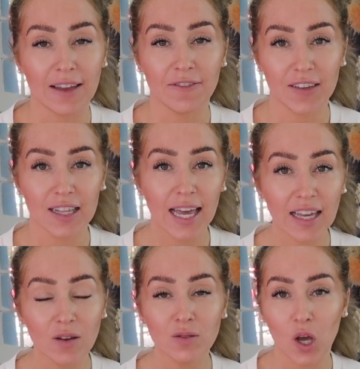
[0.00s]
I feel
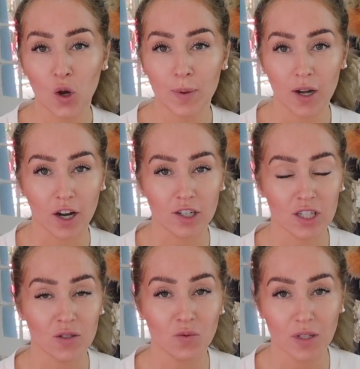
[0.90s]
like those open
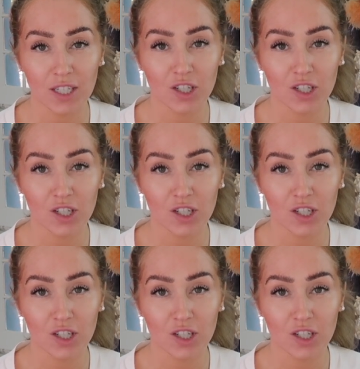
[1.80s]
arches really